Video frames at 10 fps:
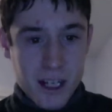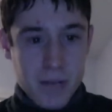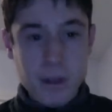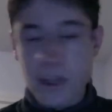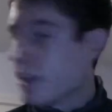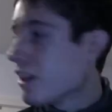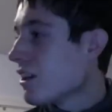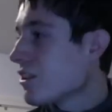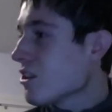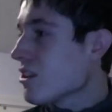but it
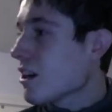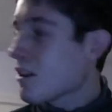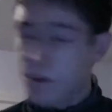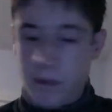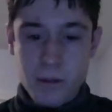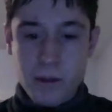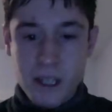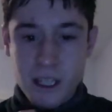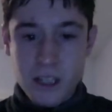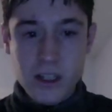turned out to be
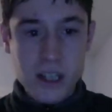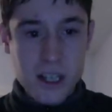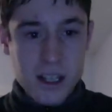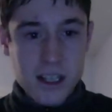really good.